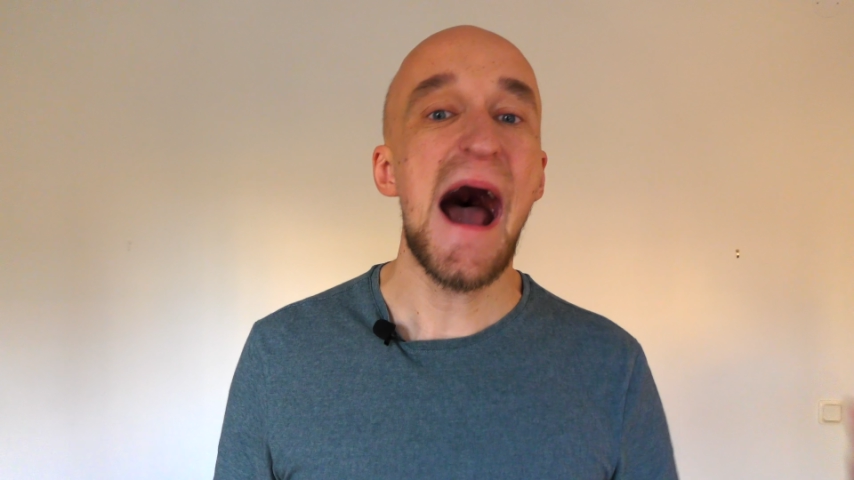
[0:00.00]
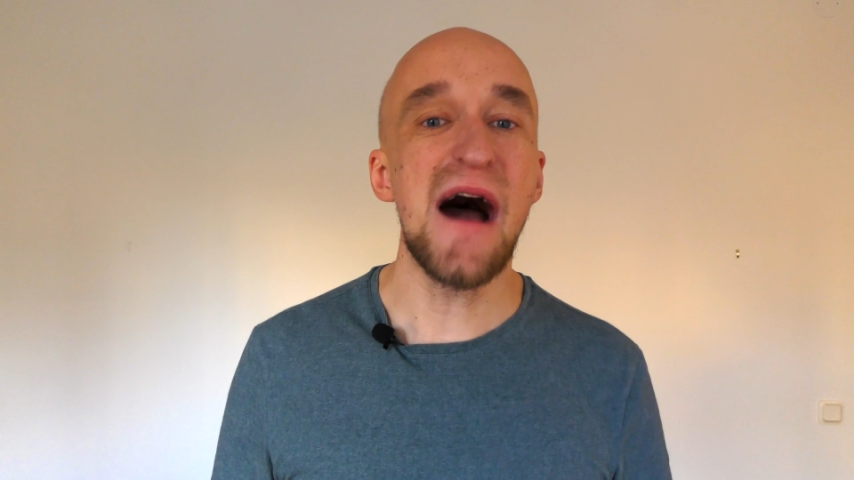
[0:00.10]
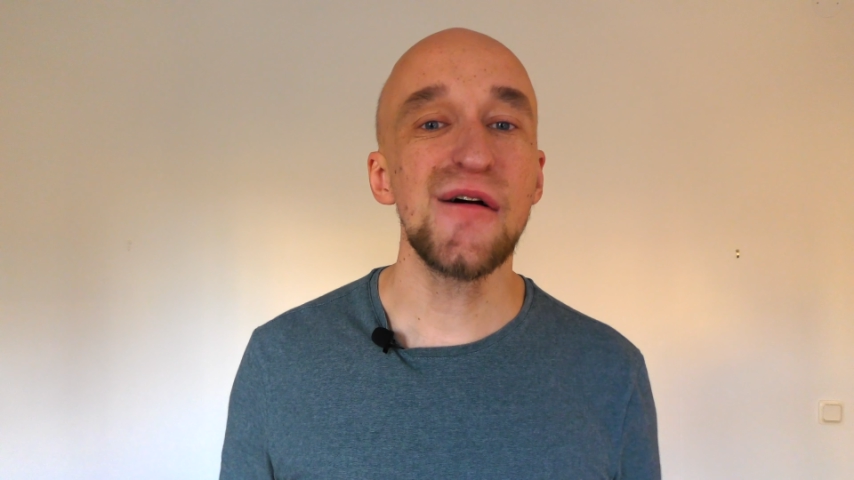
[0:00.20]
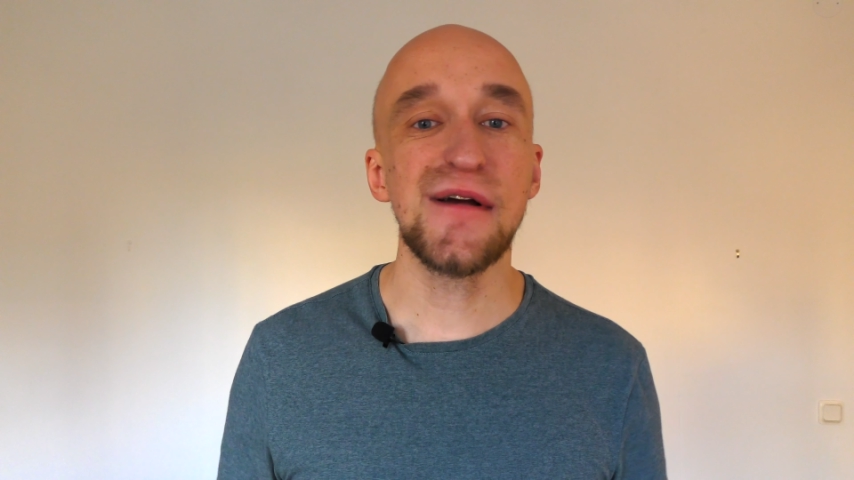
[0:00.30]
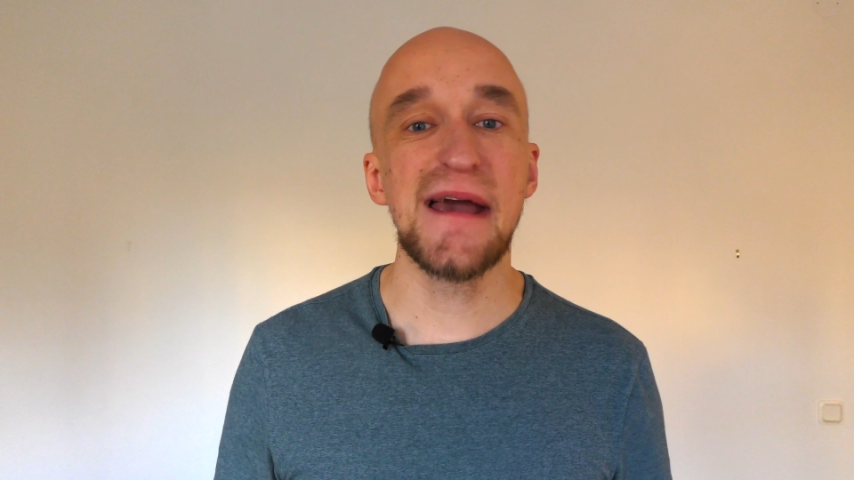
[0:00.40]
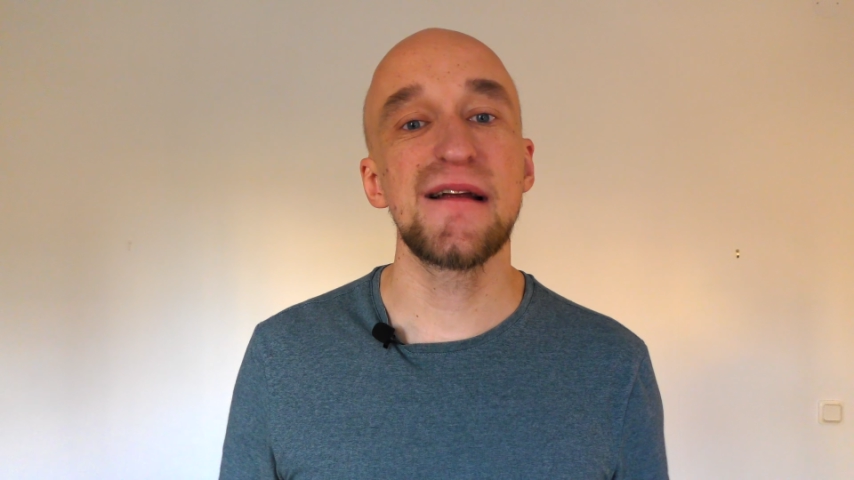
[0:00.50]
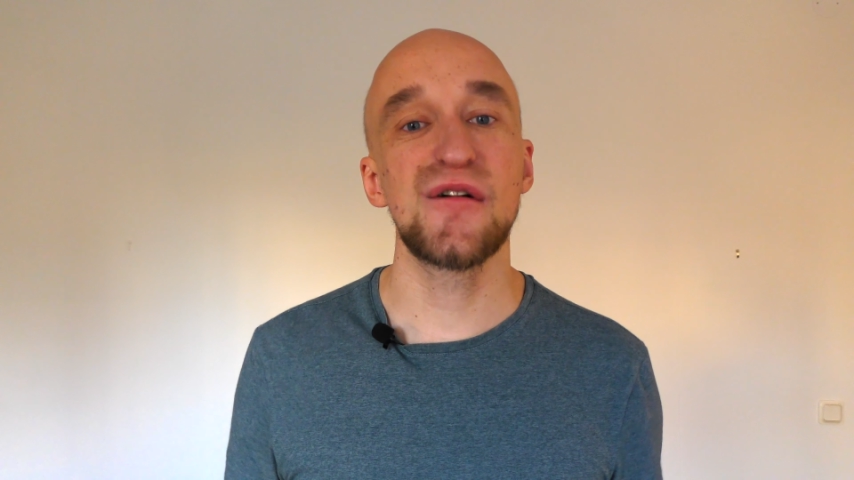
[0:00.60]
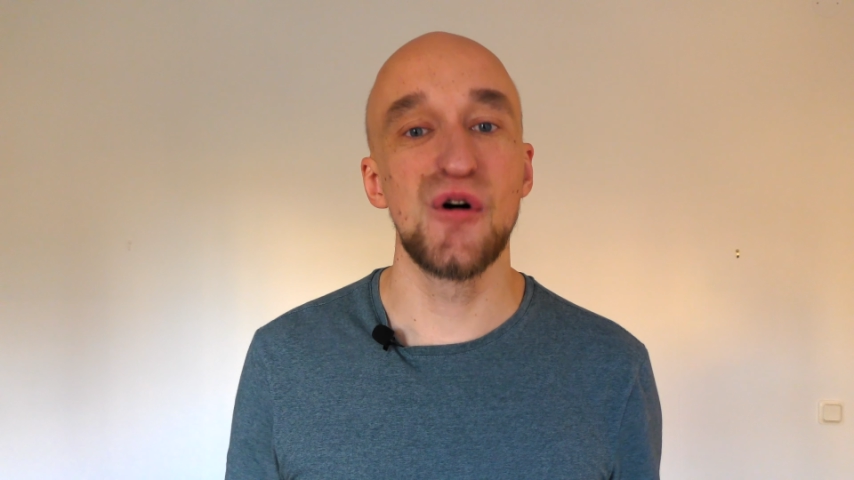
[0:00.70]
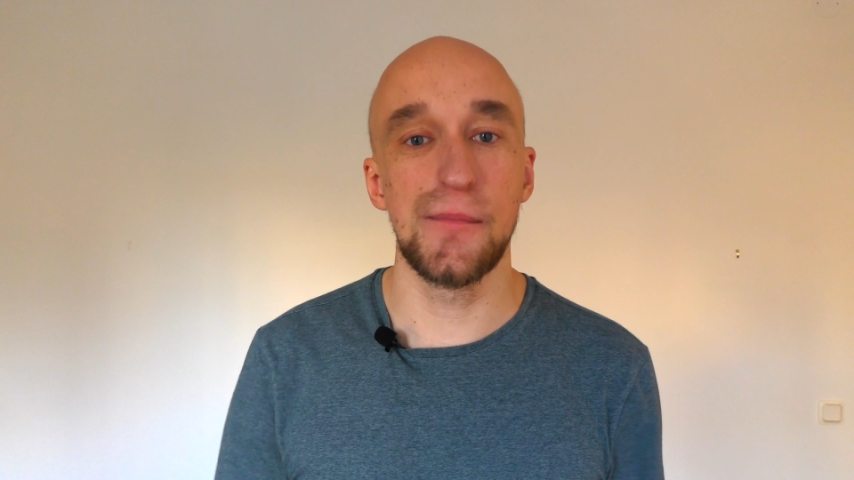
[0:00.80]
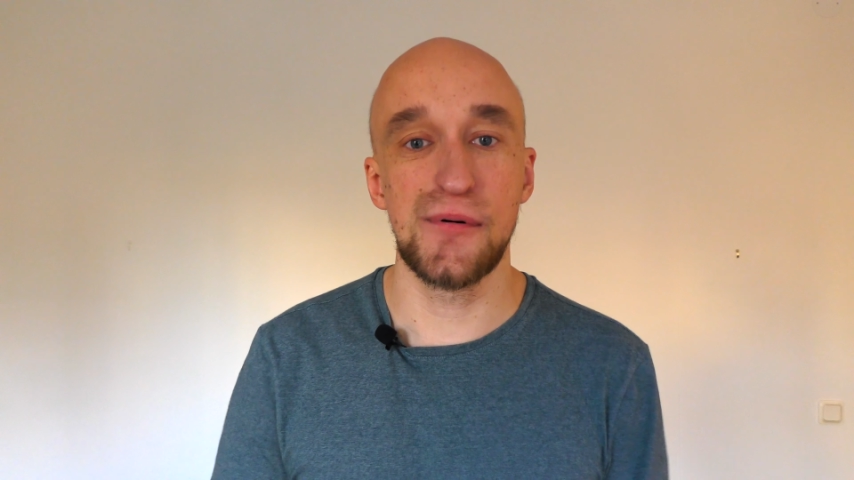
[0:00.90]
how you can
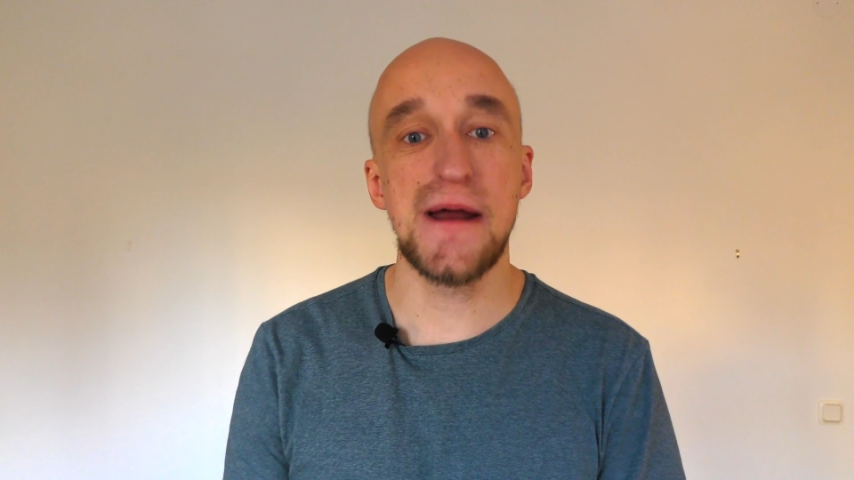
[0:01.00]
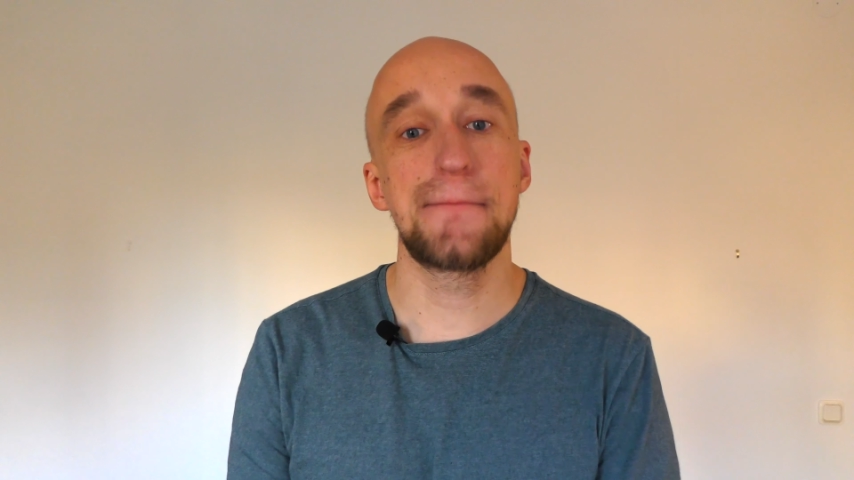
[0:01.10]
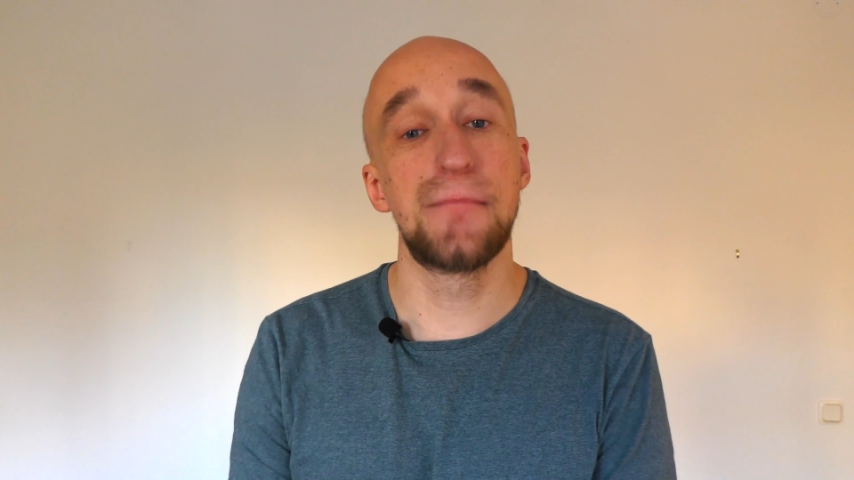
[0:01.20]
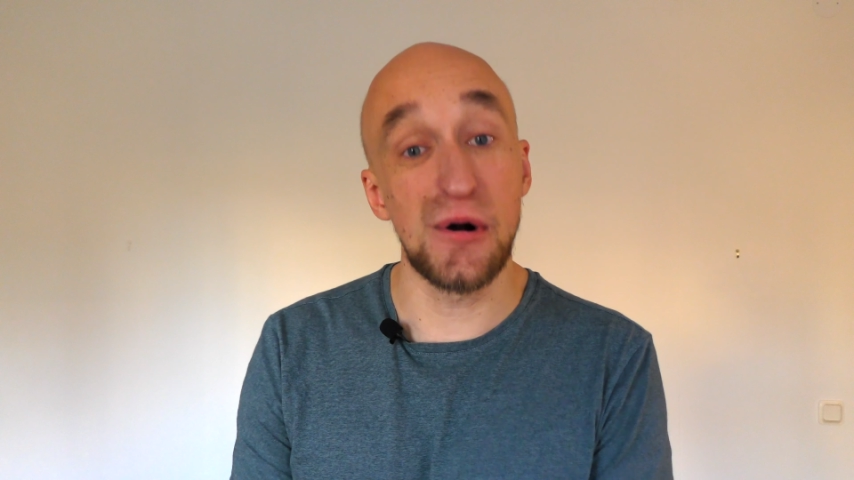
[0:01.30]
incorporate